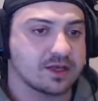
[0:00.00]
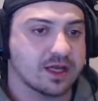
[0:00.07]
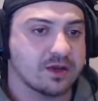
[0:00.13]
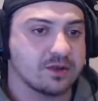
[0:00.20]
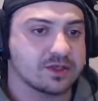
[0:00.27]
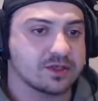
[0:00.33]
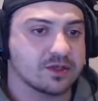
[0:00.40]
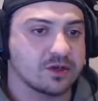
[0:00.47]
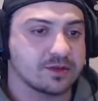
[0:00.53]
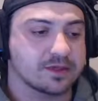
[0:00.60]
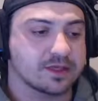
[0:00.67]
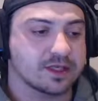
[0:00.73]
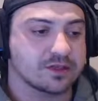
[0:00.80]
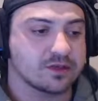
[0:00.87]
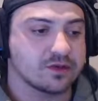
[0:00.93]
Okay, we stopped,
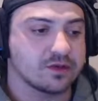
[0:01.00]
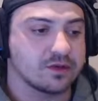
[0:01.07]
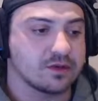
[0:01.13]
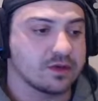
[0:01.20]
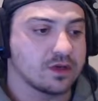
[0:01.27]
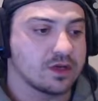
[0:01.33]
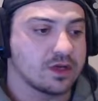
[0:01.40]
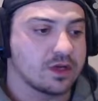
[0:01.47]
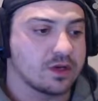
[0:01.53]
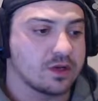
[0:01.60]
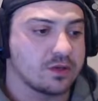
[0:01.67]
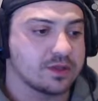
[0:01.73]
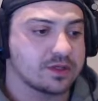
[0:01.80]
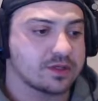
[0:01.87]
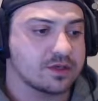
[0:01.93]
so that's good.
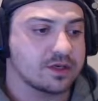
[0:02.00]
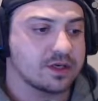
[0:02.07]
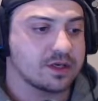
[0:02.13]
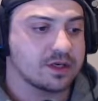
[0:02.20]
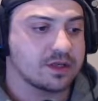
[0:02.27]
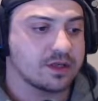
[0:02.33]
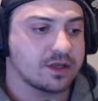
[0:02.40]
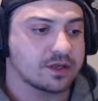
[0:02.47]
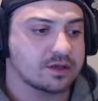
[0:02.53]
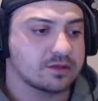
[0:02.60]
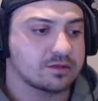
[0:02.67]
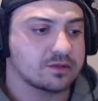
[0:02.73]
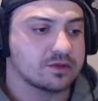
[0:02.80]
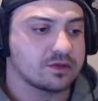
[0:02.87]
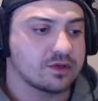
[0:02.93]
We're just gonna like
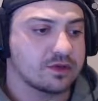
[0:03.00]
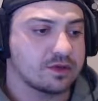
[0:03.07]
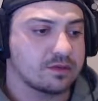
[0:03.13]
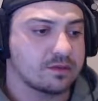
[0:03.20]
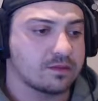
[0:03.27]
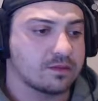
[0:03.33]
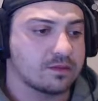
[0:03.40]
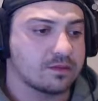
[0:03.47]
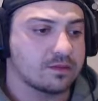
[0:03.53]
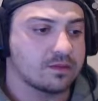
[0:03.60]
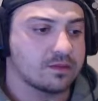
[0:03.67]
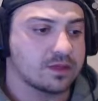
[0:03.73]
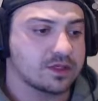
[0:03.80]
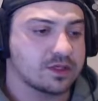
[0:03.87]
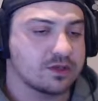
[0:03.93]
sort of.
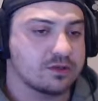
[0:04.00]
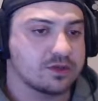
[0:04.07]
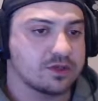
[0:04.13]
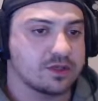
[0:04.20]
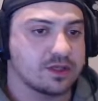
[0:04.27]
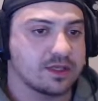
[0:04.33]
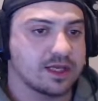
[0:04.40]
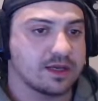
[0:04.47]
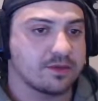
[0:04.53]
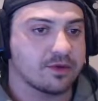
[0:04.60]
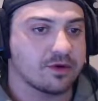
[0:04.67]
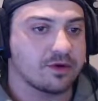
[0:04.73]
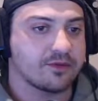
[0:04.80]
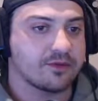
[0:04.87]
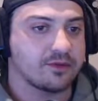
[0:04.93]
Actually, we'll turn the
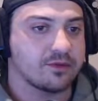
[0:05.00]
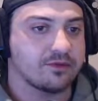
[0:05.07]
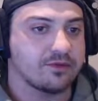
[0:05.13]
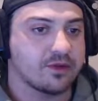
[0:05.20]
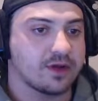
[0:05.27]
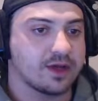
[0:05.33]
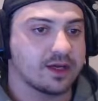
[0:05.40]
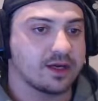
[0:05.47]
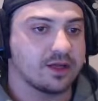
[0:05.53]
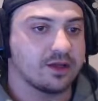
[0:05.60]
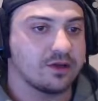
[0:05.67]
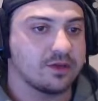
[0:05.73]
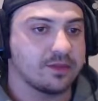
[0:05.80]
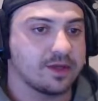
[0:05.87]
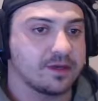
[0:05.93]
damper off and we'll fly in a
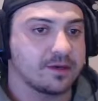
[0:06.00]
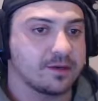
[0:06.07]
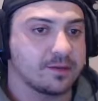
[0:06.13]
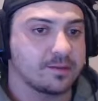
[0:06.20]
little bit.